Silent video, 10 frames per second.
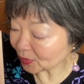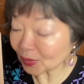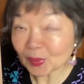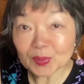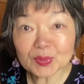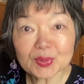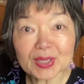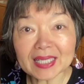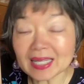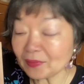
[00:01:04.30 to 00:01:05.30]
You are going to
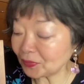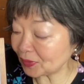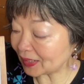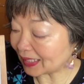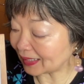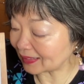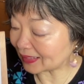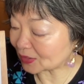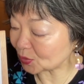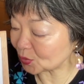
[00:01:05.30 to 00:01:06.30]
your left like
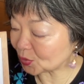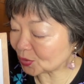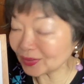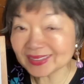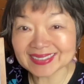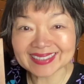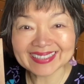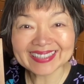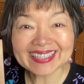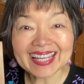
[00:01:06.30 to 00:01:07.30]
this. Shun.
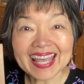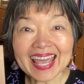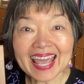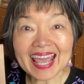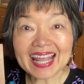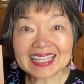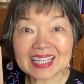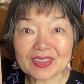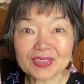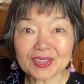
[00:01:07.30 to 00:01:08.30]
And
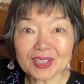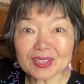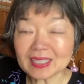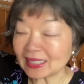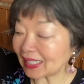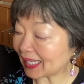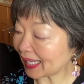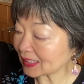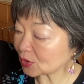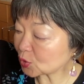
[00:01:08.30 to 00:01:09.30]
the third and the
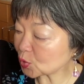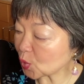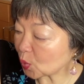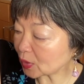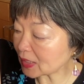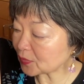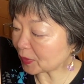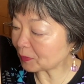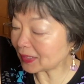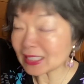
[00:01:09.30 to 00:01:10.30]
last stroke is
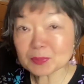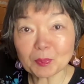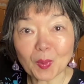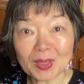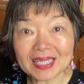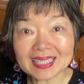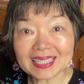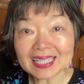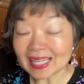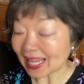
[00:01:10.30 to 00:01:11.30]
from this point,
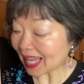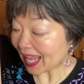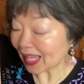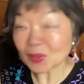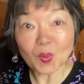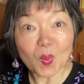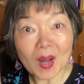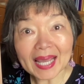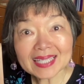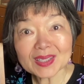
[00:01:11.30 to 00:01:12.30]
a
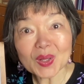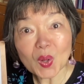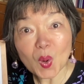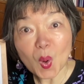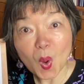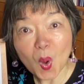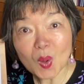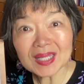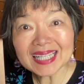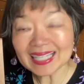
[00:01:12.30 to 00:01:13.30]
quite
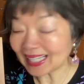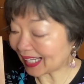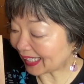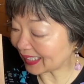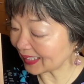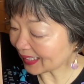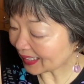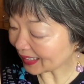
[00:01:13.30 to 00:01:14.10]
long line,